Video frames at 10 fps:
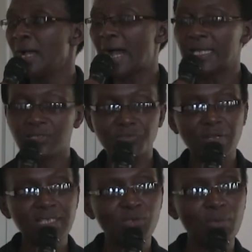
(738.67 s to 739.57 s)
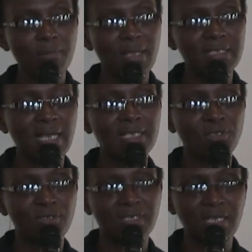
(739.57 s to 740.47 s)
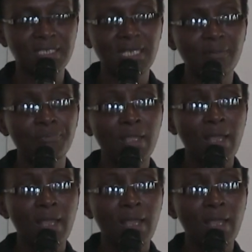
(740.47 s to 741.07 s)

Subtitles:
As Friends Women's Association,